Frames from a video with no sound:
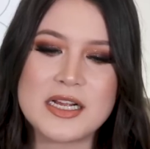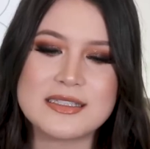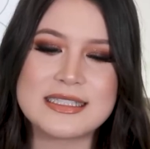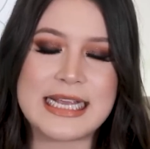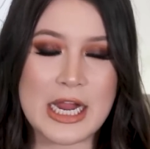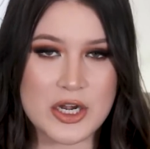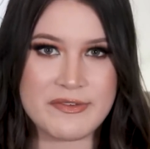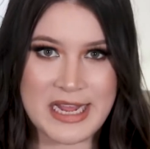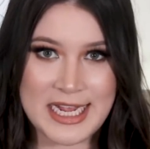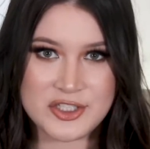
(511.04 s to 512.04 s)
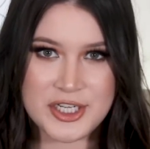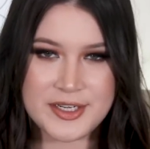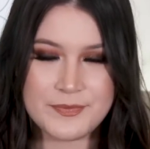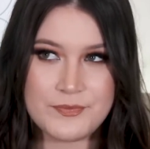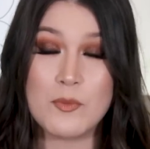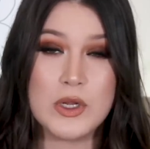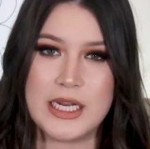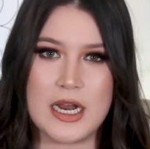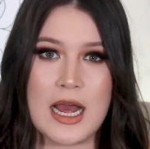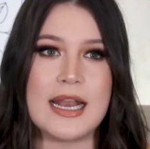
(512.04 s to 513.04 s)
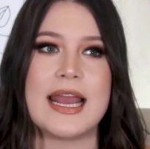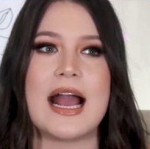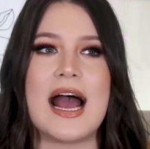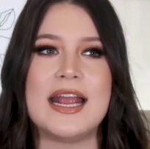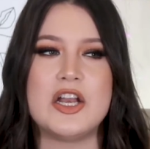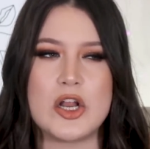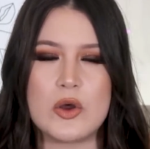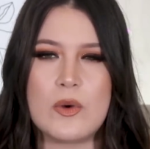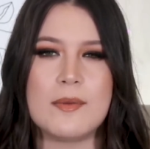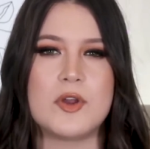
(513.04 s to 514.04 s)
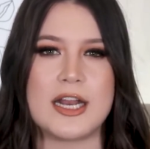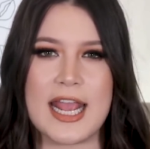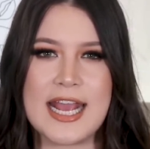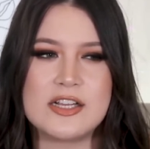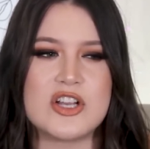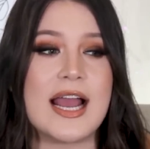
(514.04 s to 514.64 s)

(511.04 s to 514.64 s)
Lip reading: not scared of aging. I'm really not. Like, I know I'm gonna age.